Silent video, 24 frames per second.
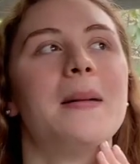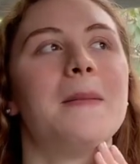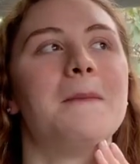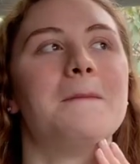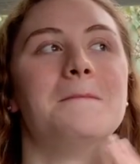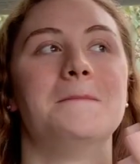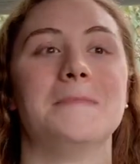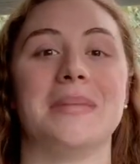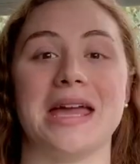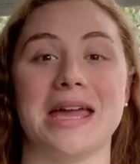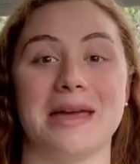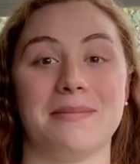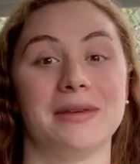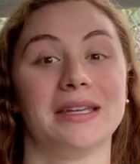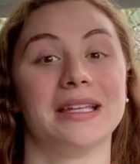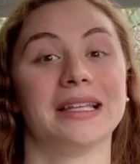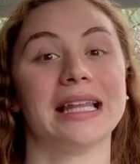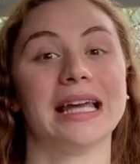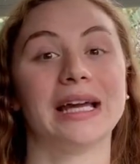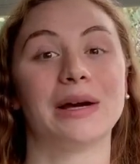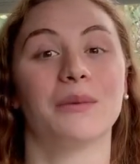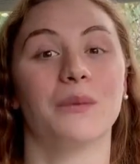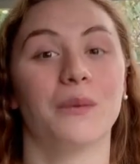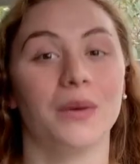maybe
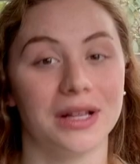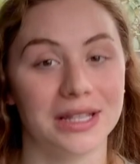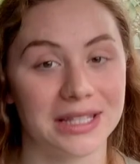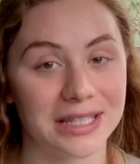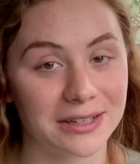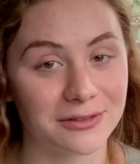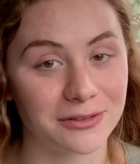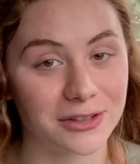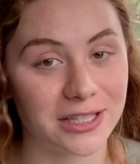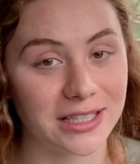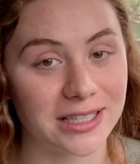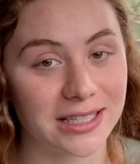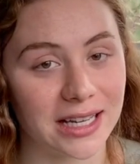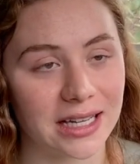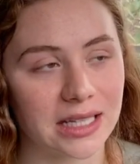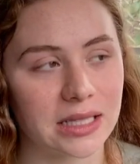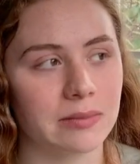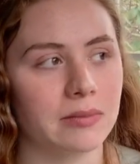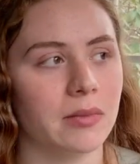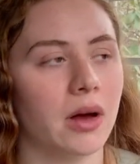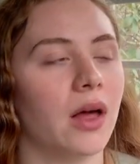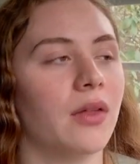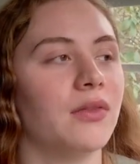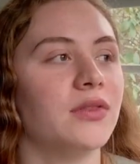like once every 6
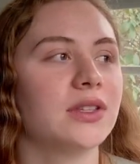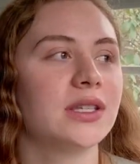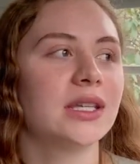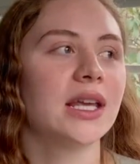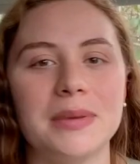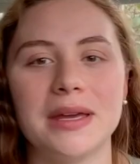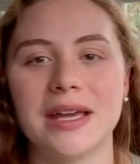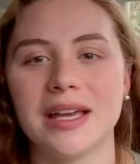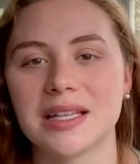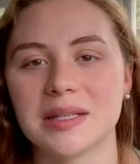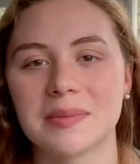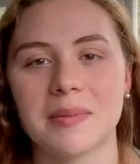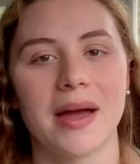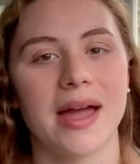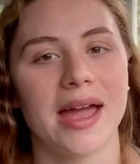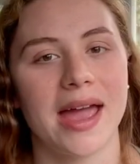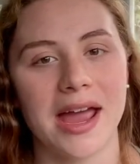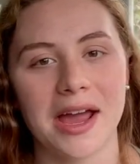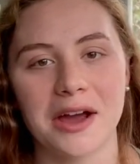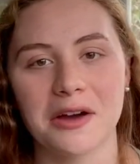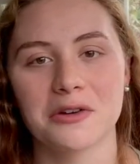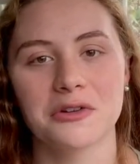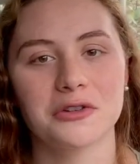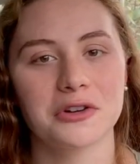months, because my
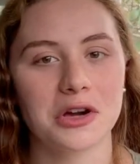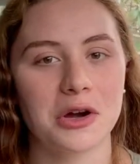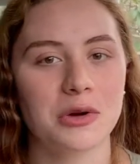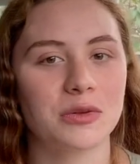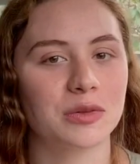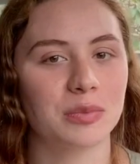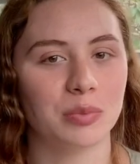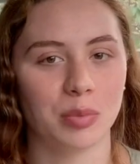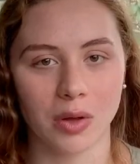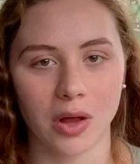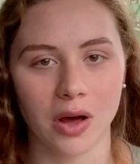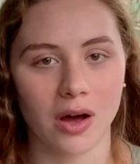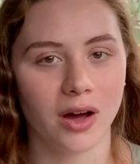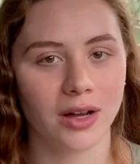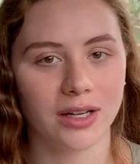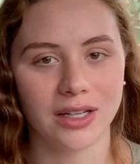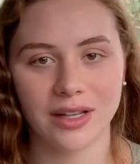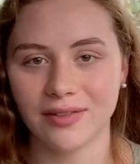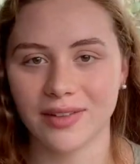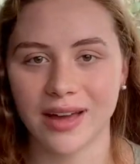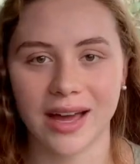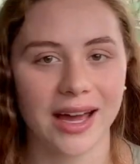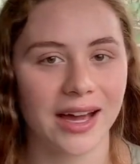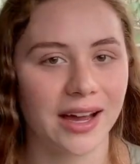hair grows blonde
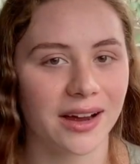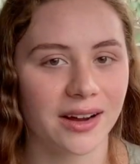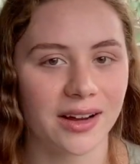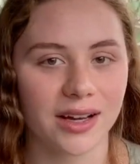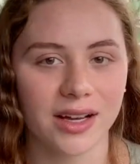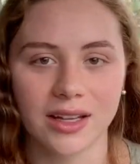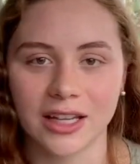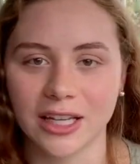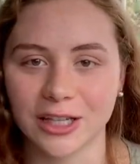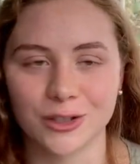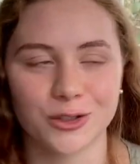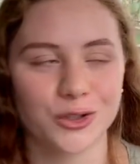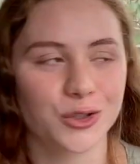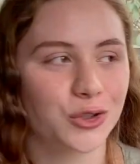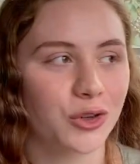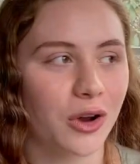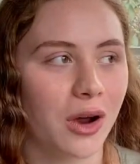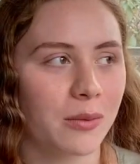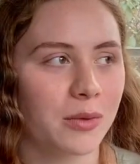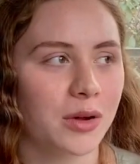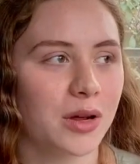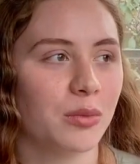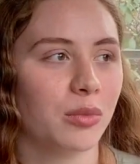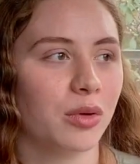in that area, like
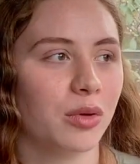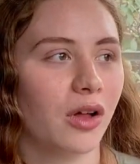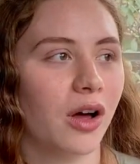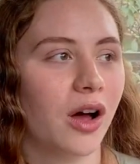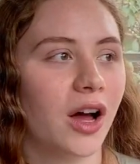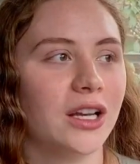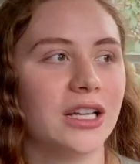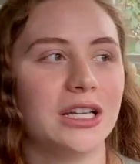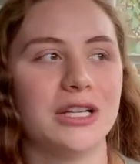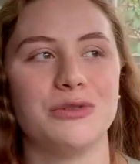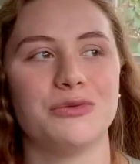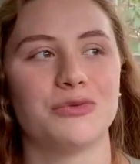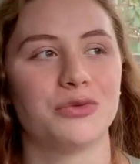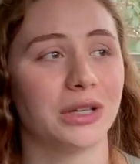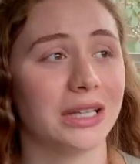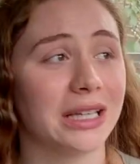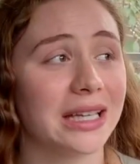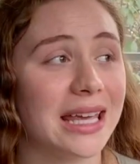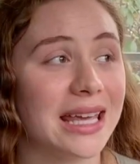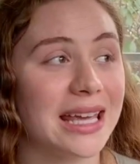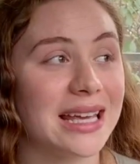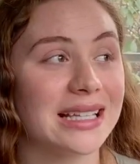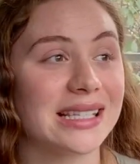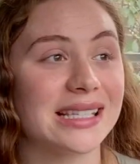strawberry blonde. You really
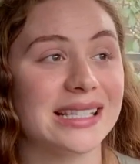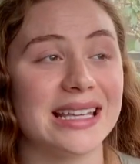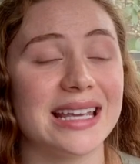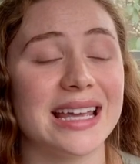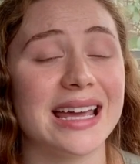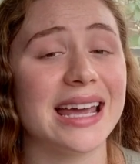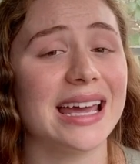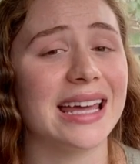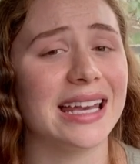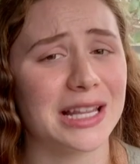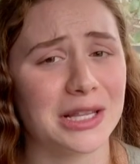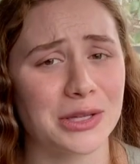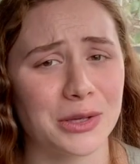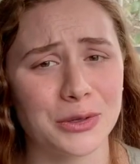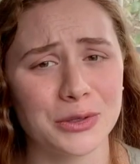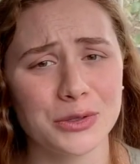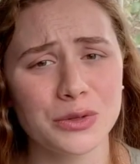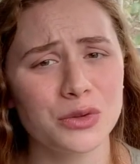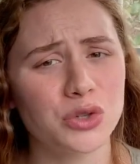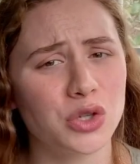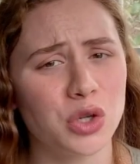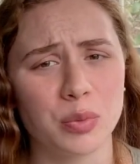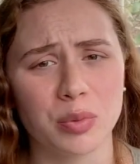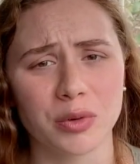can't see it, and it's also
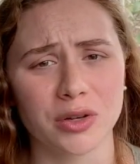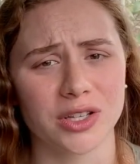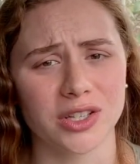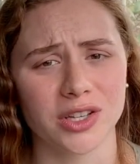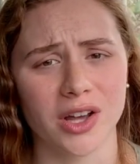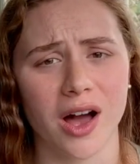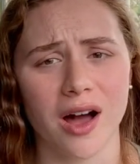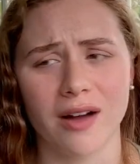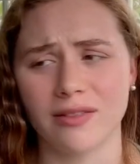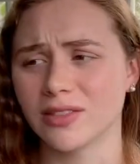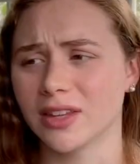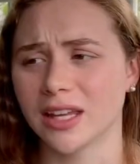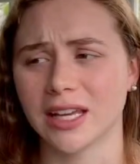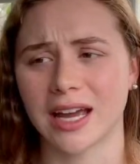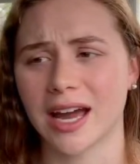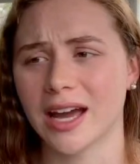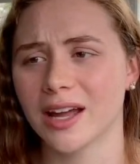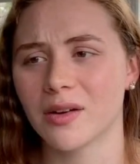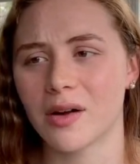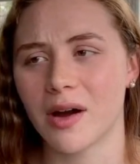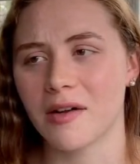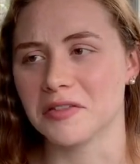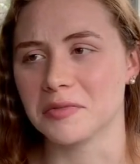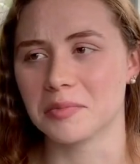super soft. Like, I
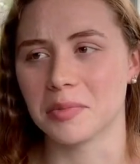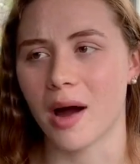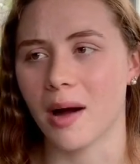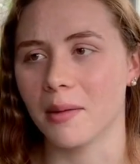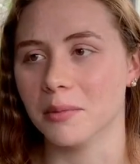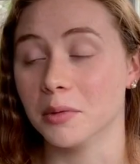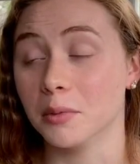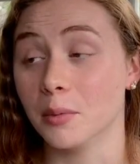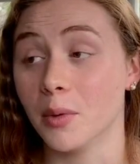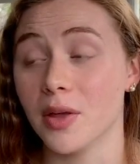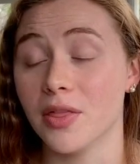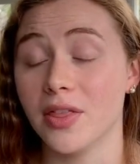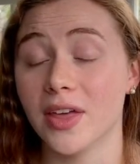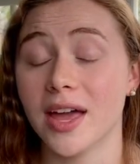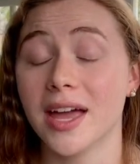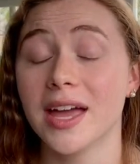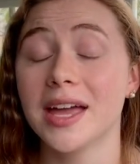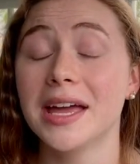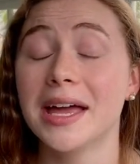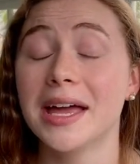don't have a problem with it.